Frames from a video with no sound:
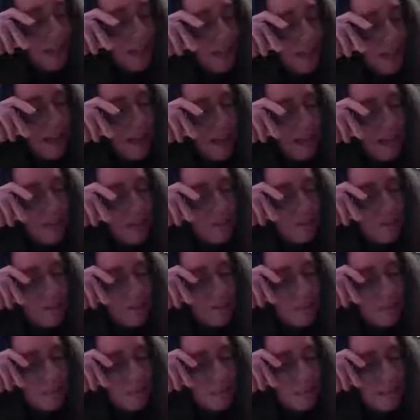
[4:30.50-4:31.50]
Is the
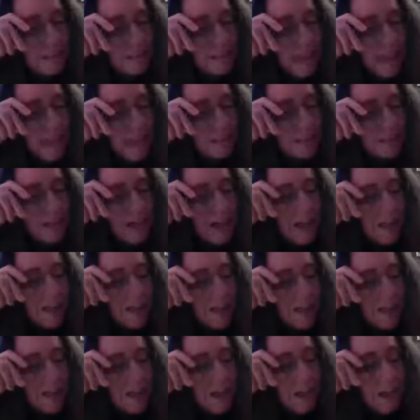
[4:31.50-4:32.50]
first and last
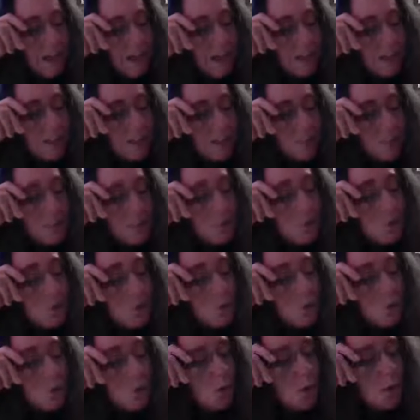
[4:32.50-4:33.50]
on his
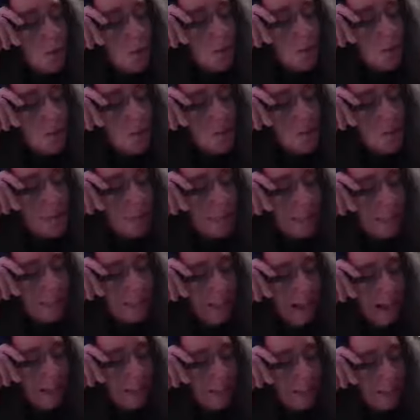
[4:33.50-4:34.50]
pew to sing
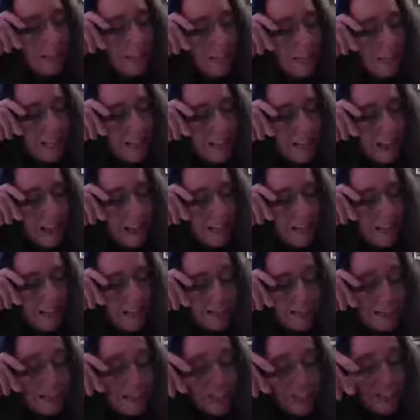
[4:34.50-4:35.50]
loudly his
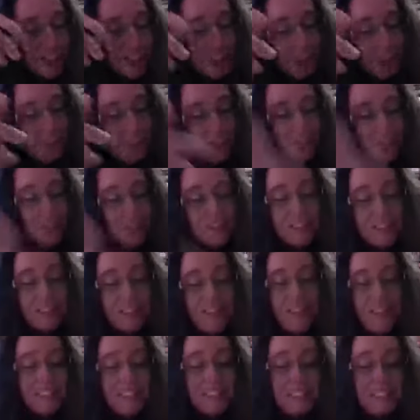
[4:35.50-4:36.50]
holiday cheer,
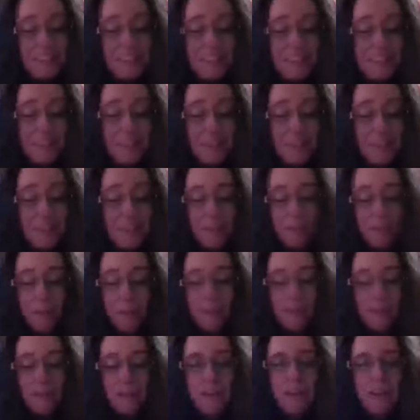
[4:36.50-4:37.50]
signed Sandy
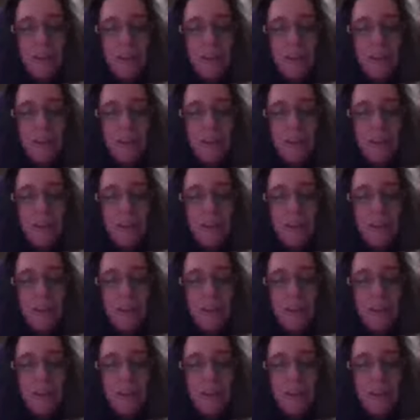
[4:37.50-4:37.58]
Miller. Let's